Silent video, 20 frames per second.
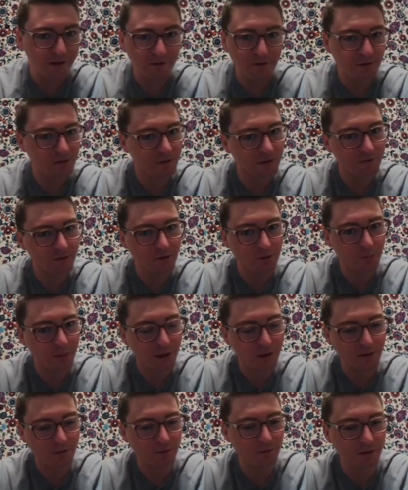and they're leaving the
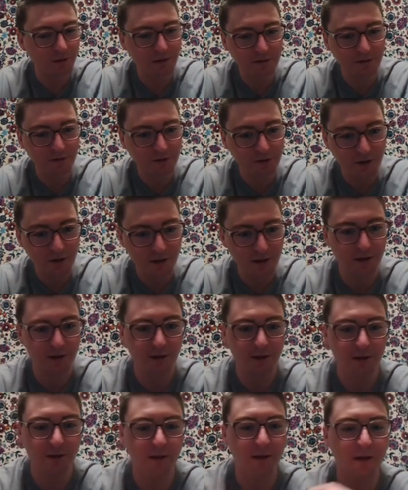back one nice and
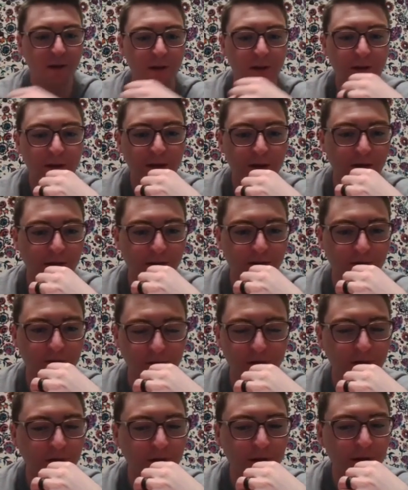shiny, and I don't
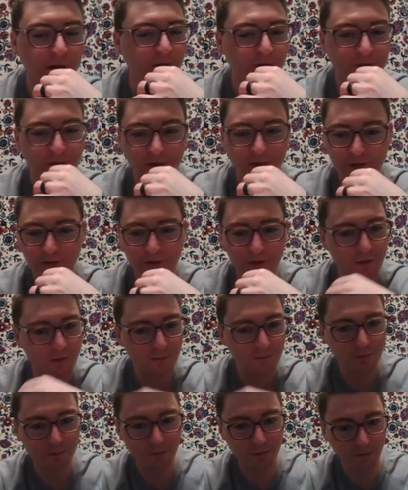get it. I don't think they come
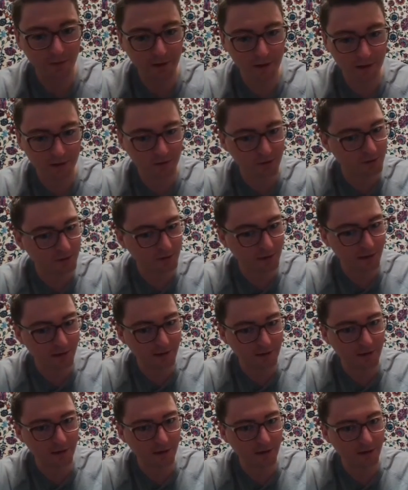from the factory like
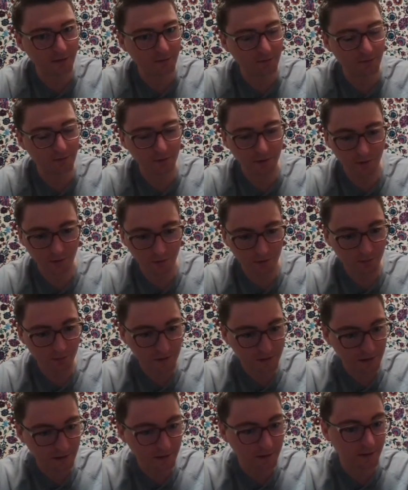that, if you know what I'm
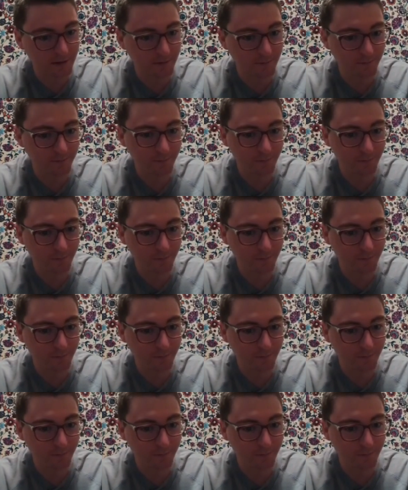saying.